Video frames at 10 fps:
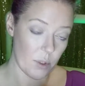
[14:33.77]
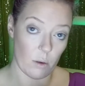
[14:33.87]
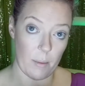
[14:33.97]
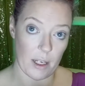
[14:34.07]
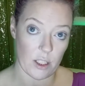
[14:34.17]

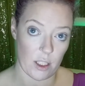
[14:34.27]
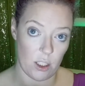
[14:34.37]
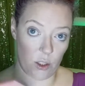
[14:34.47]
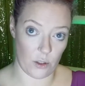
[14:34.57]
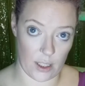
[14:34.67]
So I'm actually
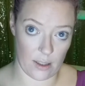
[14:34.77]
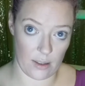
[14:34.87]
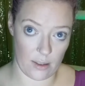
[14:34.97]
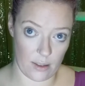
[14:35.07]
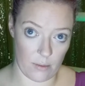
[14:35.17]
gonna use
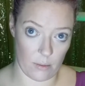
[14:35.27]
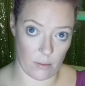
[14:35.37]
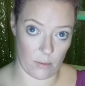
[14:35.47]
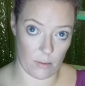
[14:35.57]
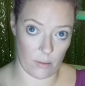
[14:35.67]
this
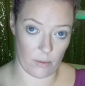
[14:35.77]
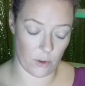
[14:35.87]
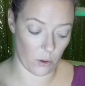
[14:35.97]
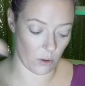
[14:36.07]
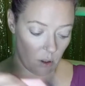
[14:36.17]

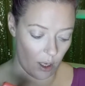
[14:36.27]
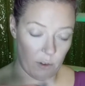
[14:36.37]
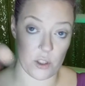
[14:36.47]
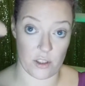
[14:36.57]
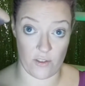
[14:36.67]
I've
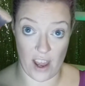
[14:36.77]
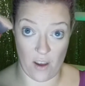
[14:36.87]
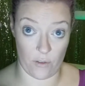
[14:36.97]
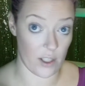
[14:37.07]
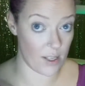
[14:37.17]
used it for
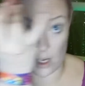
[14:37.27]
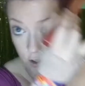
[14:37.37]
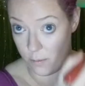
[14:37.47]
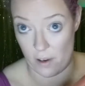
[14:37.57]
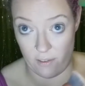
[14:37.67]
every stage
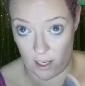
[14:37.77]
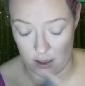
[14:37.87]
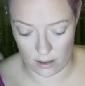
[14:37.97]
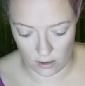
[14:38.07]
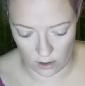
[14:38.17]
of my
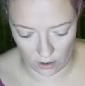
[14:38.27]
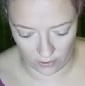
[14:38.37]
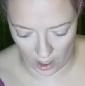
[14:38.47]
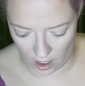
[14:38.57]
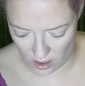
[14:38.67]
face so
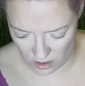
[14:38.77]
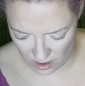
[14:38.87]
far.